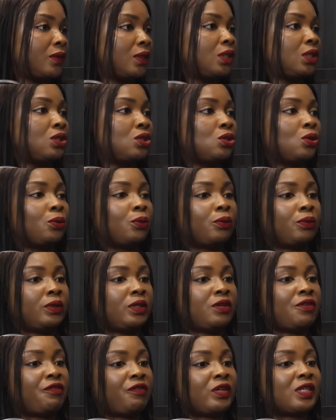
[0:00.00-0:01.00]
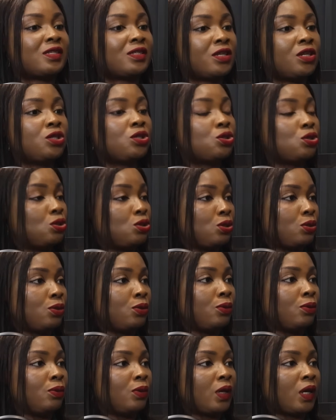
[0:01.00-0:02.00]
So the first thing to
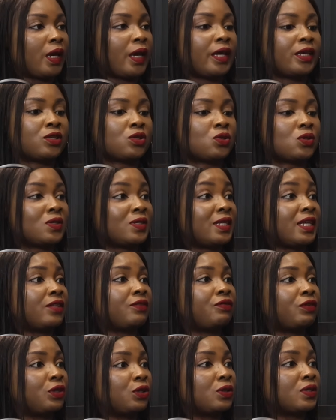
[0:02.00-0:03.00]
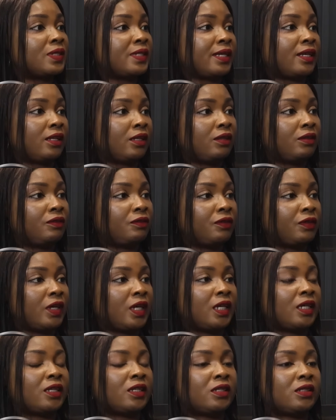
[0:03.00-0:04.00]
do is to set for yourself
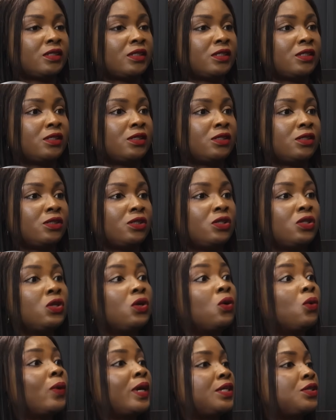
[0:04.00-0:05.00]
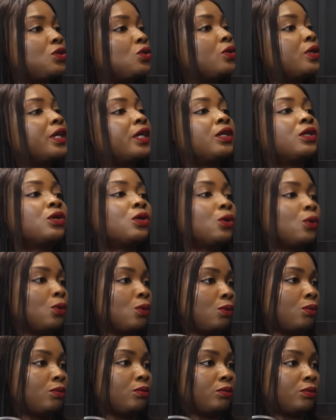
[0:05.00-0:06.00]
the lowest you can go.
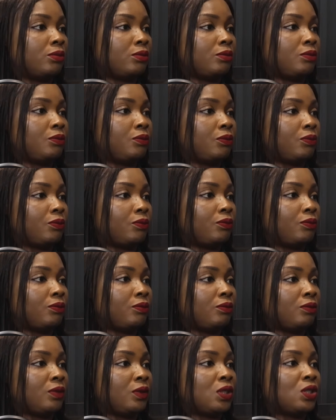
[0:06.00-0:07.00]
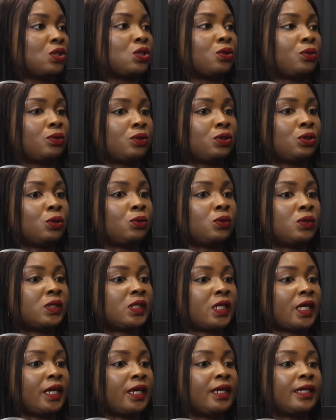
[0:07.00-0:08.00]
So don't
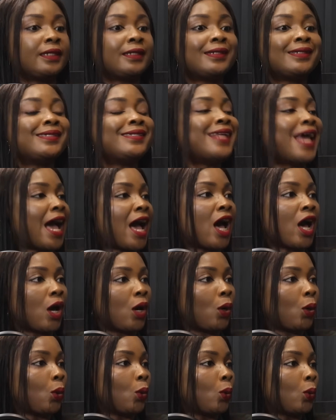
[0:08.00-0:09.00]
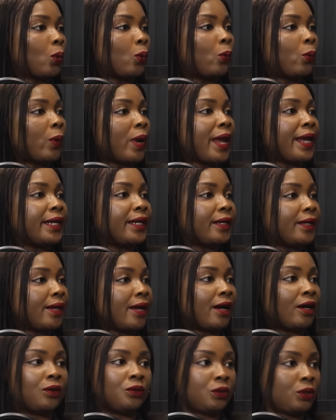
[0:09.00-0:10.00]
say now, right
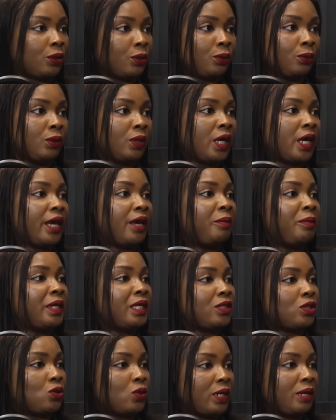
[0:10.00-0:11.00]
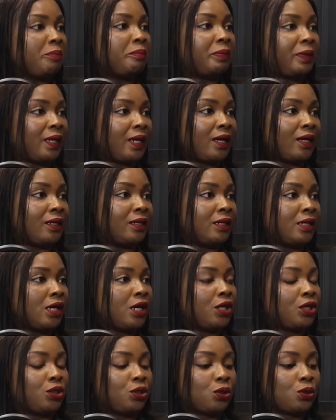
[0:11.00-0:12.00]
now. No, it means you didn't plan.
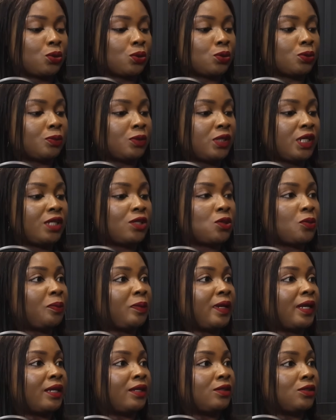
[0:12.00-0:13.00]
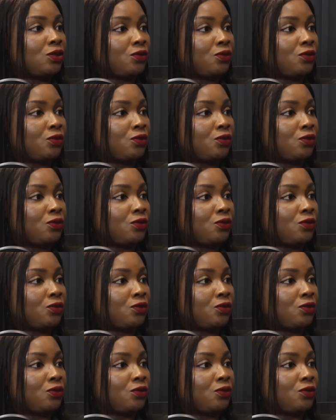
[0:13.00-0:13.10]
You need to plan